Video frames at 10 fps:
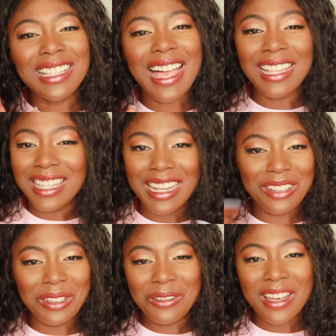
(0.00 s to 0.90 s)
glad that
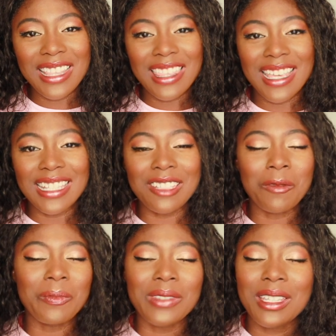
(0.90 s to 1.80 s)
I reread this.
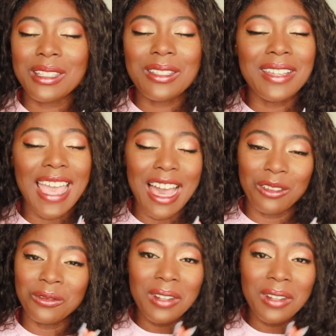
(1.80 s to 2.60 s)
So yeah,